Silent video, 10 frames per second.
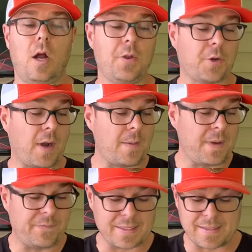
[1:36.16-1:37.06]
right, the ground
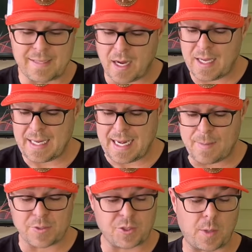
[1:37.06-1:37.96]
beef is done, and
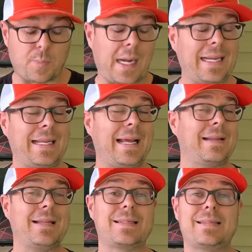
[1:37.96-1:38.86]
I'm gonna start breaking it down
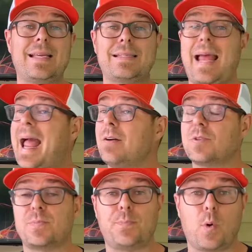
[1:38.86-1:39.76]
into six
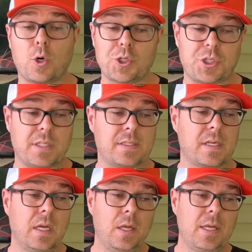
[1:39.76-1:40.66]
ounce portions.
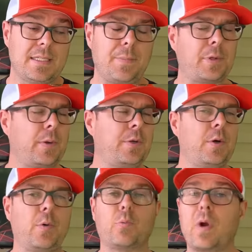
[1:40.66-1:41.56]
Typically
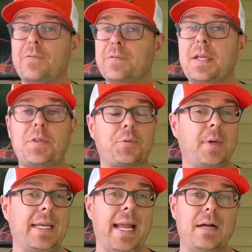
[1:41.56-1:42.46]
do a roughly
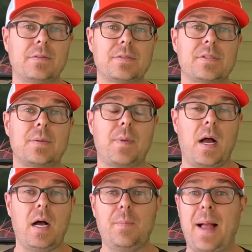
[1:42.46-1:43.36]
three ounce
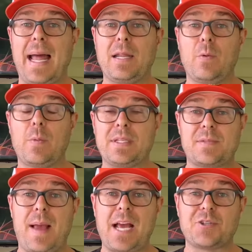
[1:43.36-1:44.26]
uh, patty when we
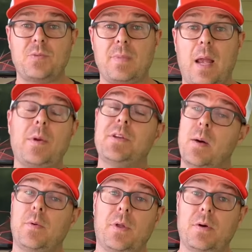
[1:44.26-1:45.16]
smash them, and we
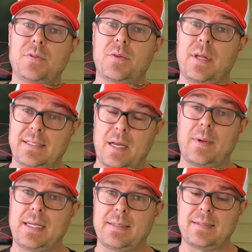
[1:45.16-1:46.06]
double those, so that's how we
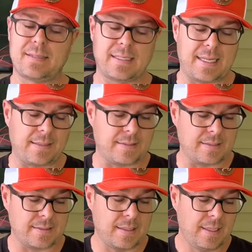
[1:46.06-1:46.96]
got to the six ounces.